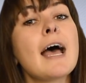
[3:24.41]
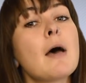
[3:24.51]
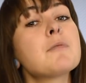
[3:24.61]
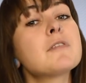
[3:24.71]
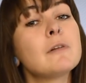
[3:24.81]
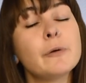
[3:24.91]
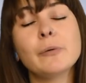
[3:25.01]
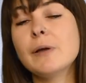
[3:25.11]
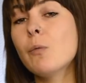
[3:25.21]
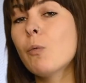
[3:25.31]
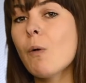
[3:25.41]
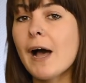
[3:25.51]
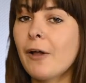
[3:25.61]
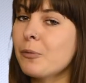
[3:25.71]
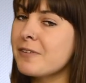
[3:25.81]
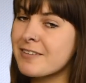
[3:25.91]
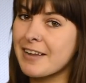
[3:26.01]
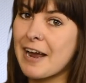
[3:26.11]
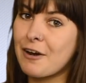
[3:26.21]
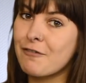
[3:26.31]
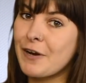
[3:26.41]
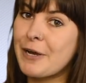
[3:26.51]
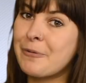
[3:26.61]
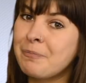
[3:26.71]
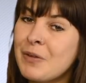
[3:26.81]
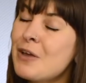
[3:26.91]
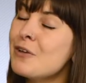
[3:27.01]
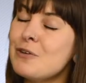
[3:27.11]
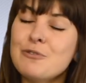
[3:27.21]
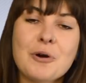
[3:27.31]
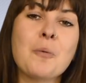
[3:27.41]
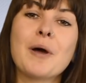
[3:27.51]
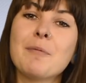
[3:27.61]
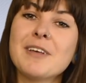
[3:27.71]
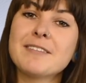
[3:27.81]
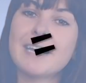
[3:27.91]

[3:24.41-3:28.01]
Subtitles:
absolutely wild with desire for you. You don't want to miss